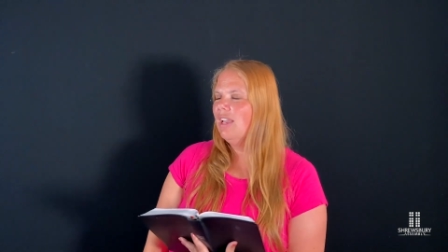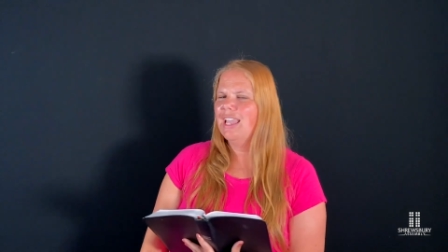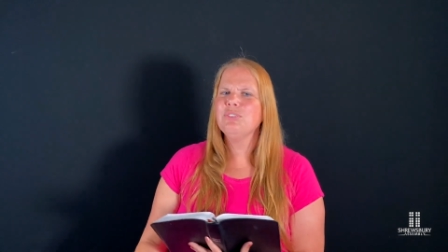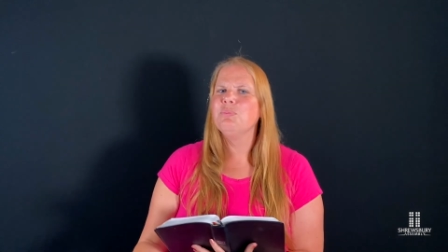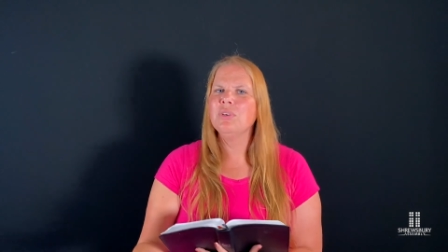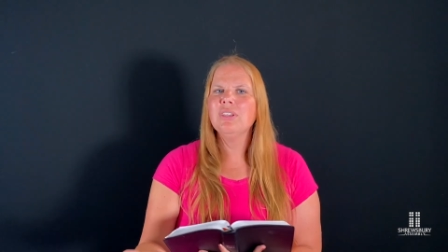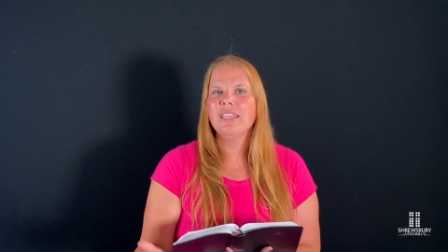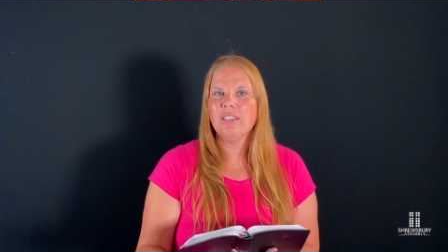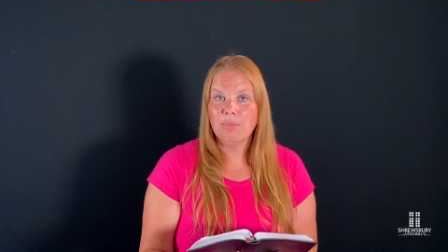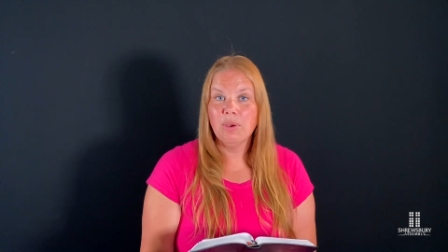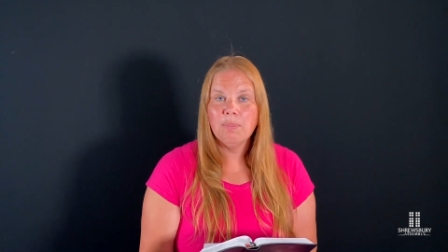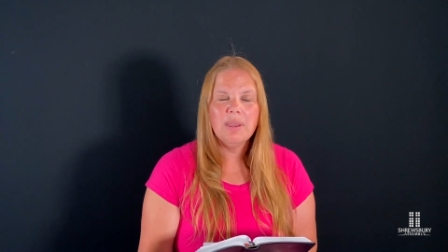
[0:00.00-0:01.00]
I would like
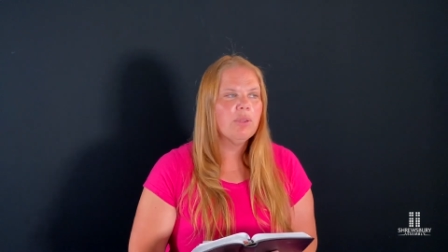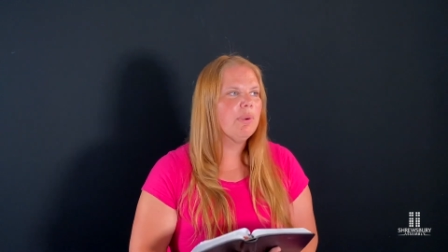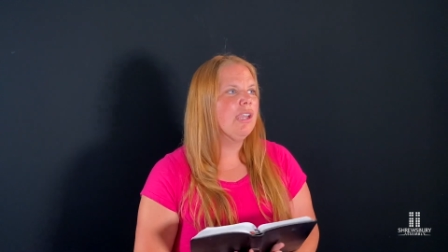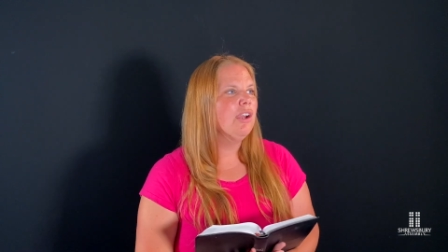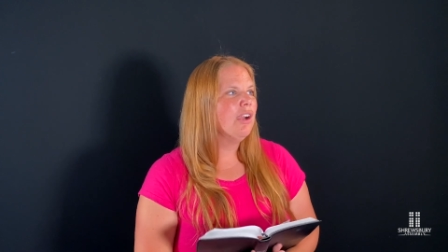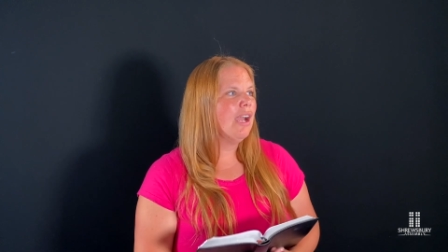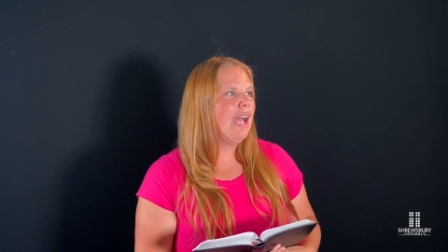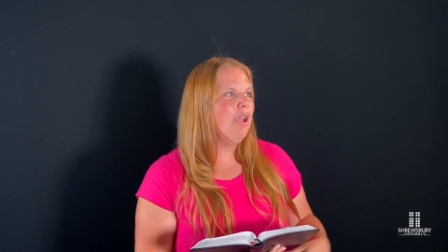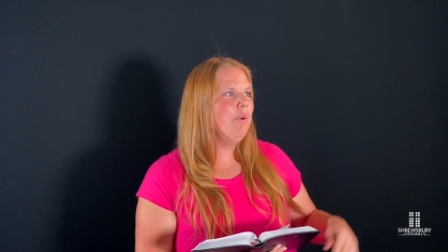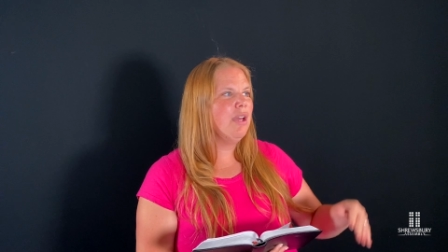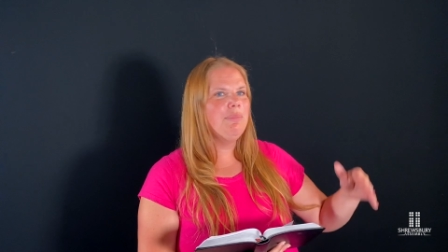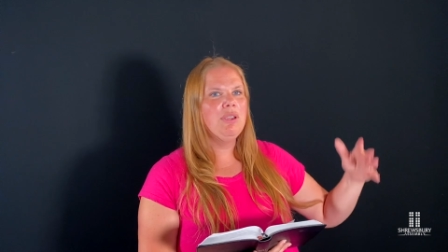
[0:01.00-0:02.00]
a boat, by the way. I
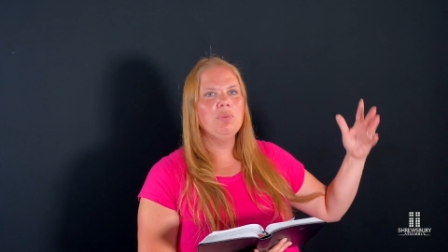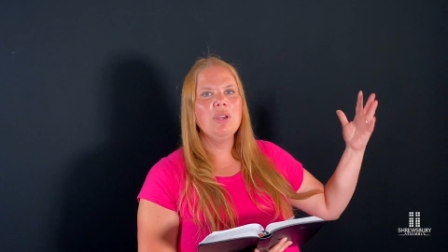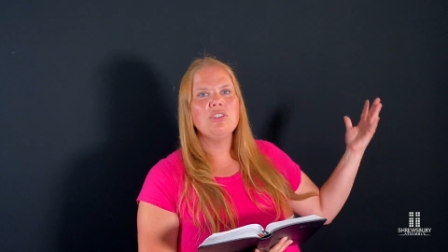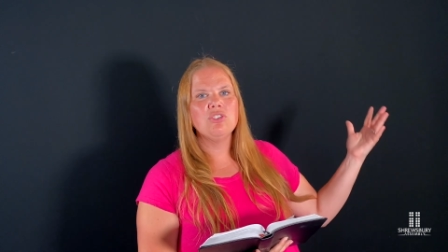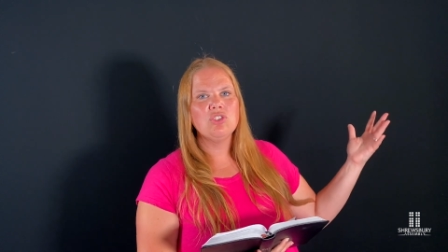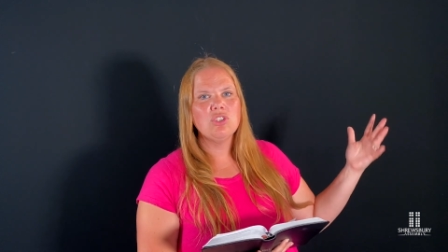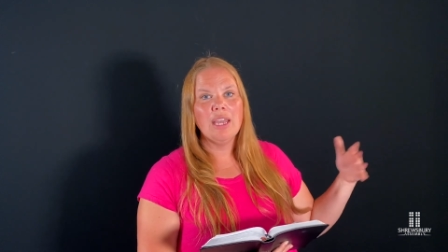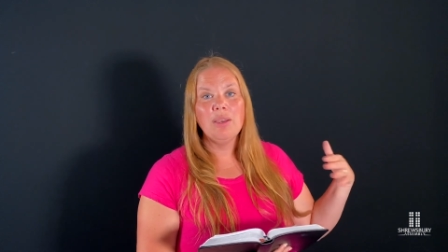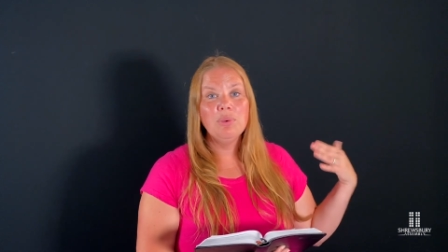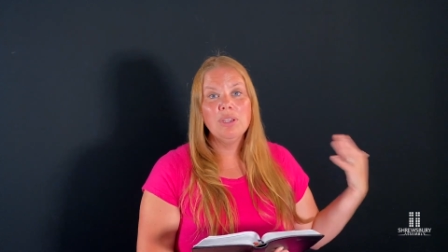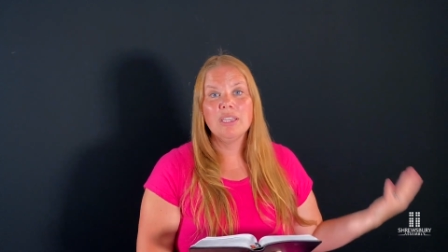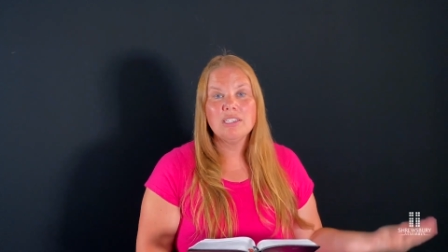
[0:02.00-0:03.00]
want to be rich. I
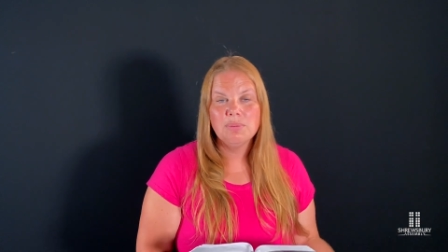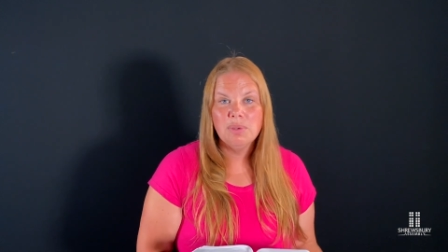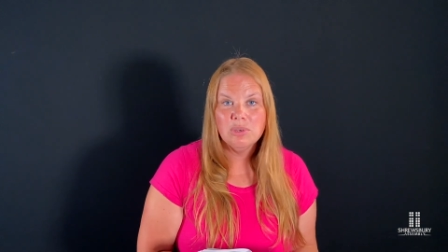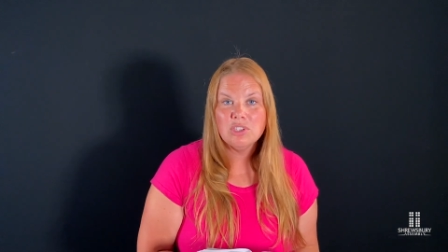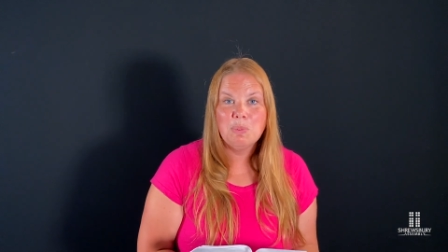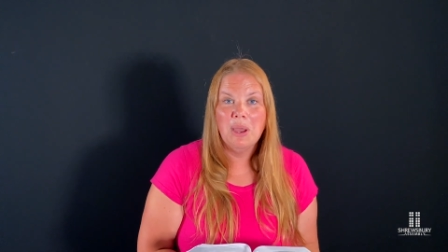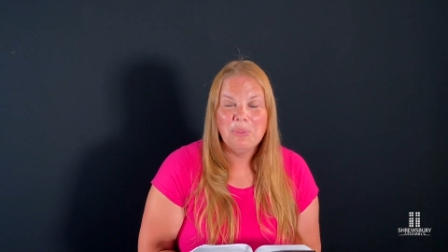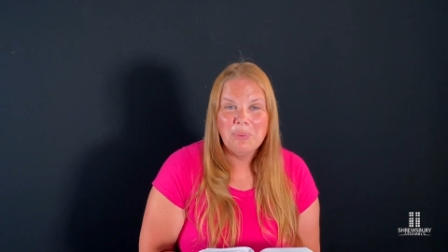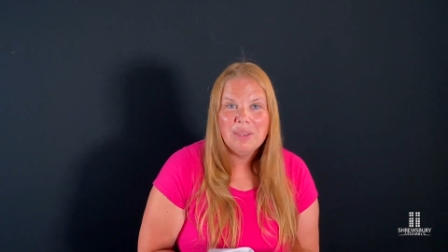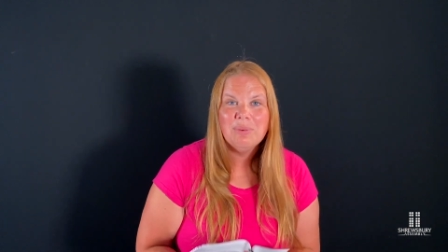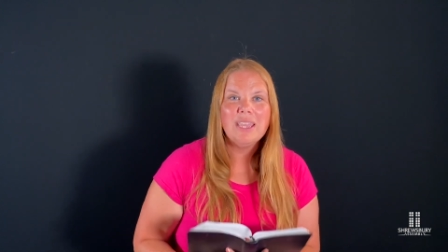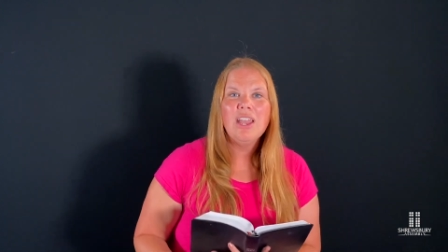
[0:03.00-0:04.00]
would like to be rich, by the
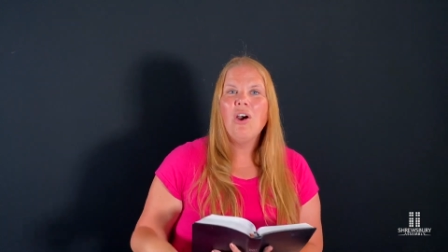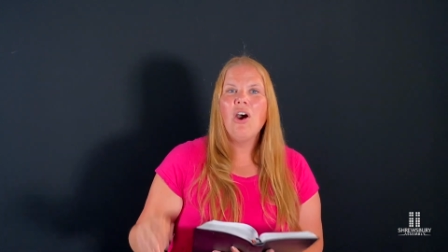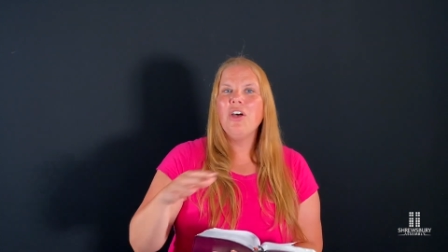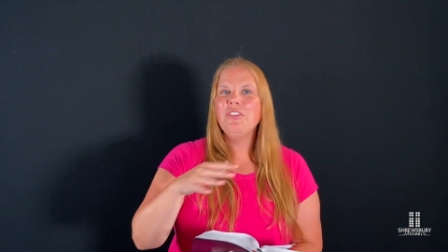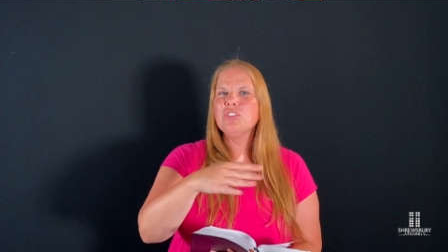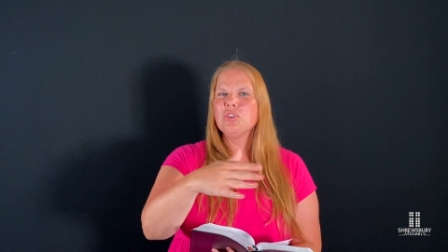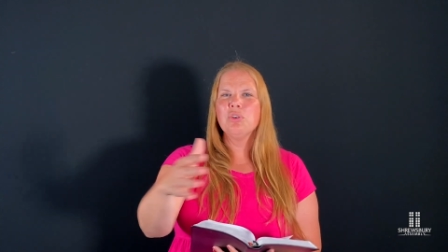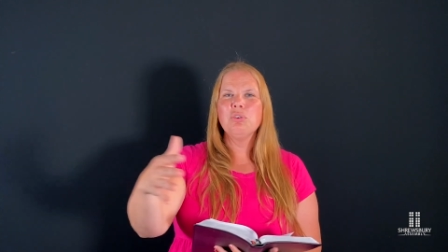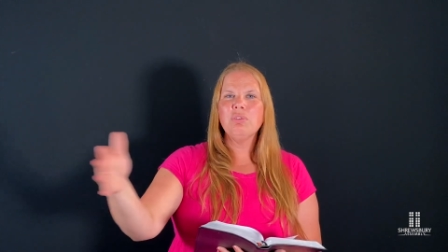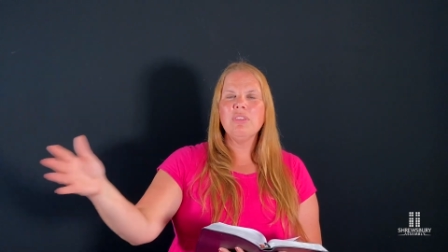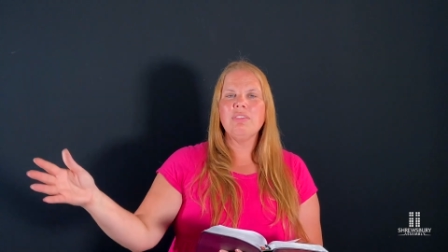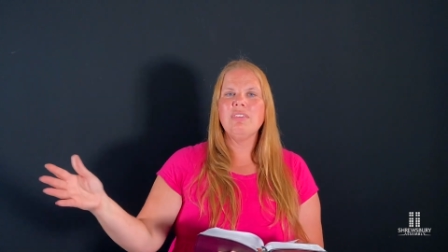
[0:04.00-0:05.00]
way, right? All these
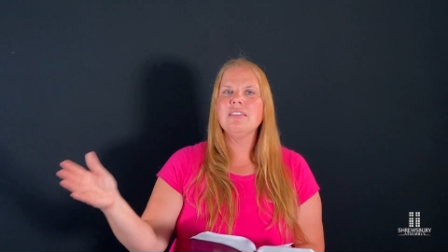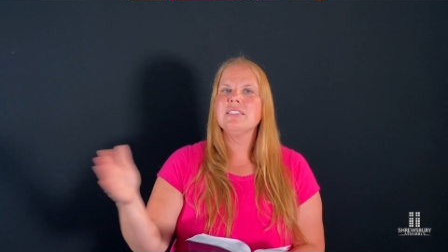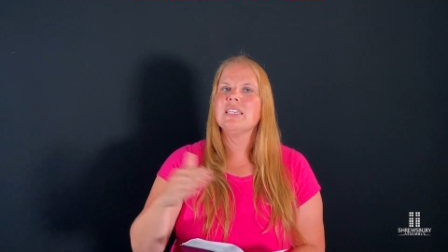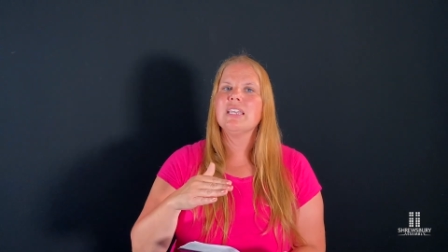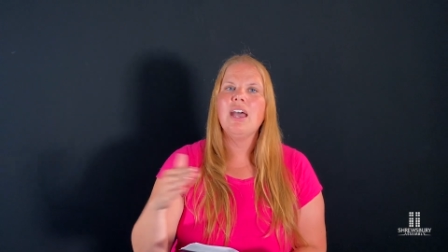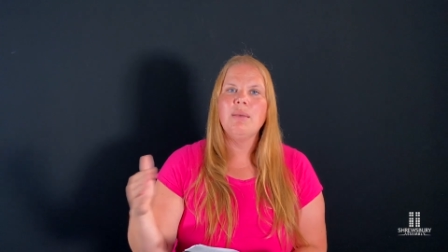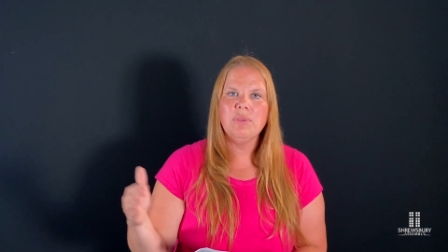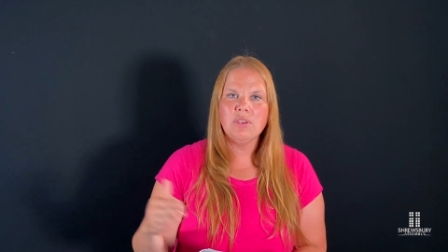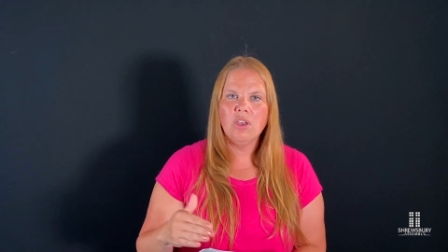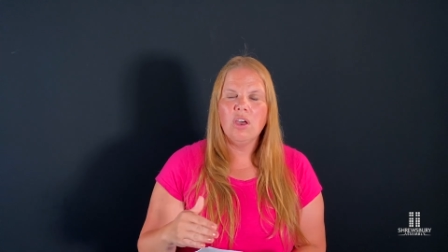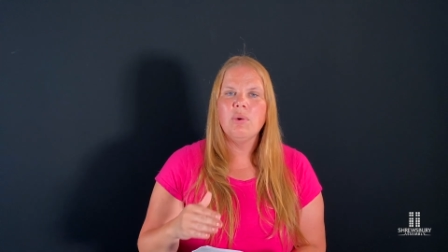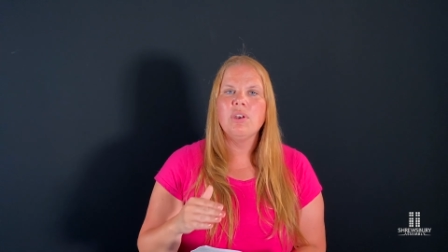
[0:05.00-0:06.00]
earthly things that come and
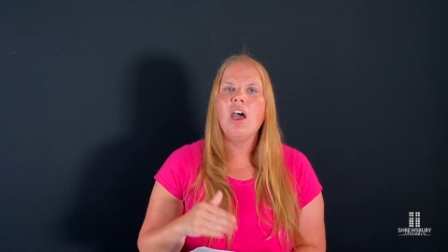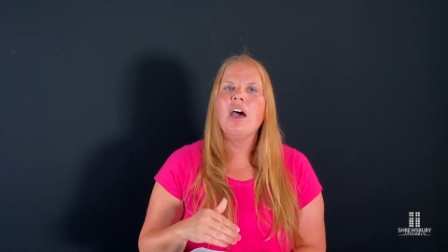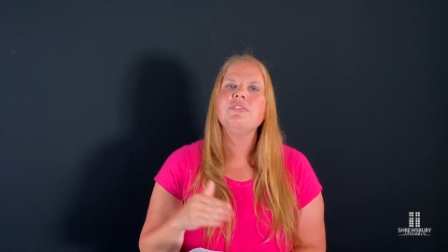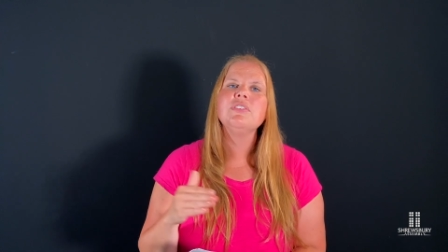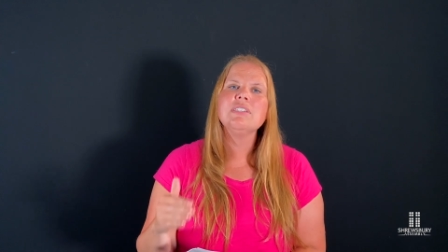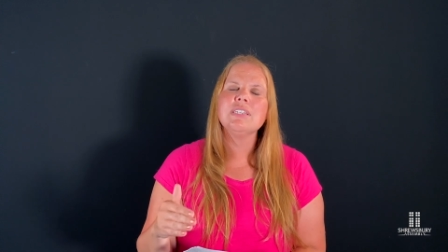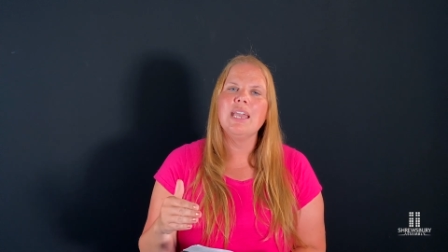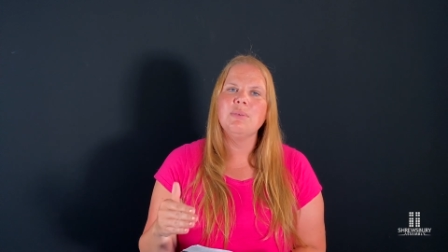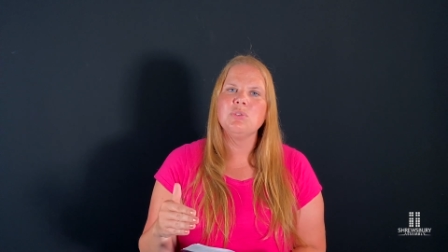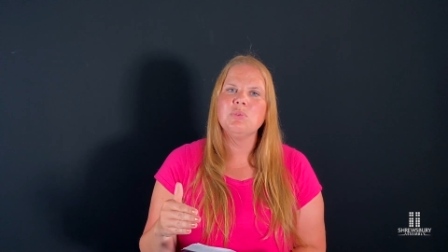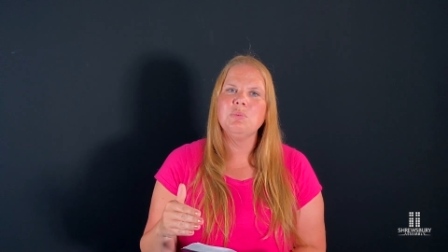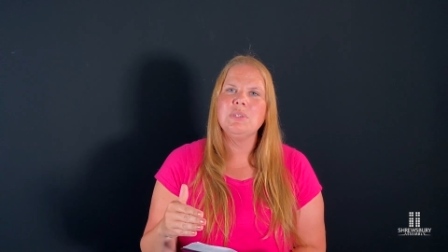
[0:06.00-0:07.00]
go. And
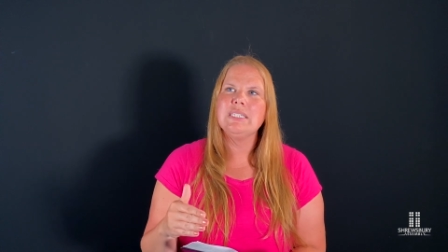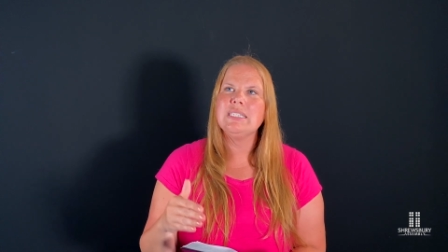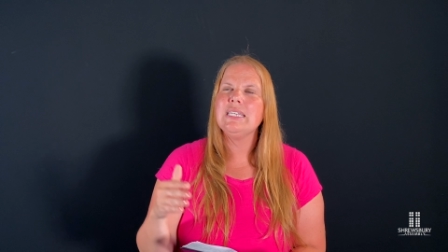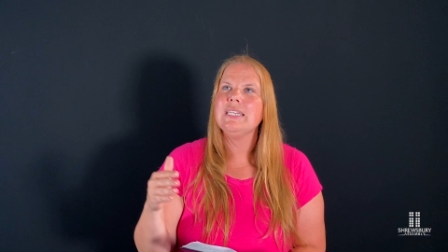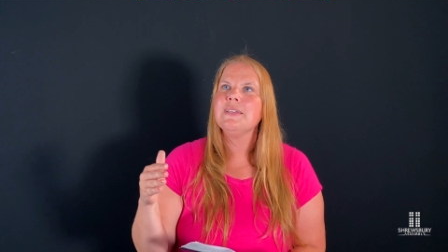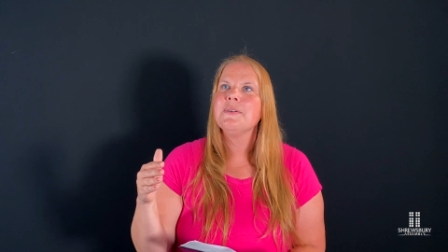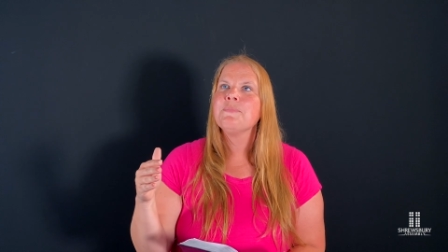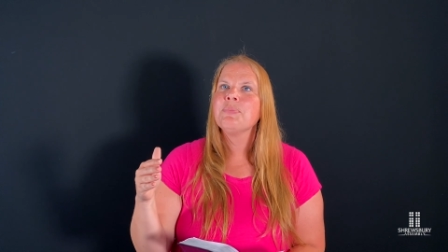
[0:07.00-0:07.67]
oftentimes when we see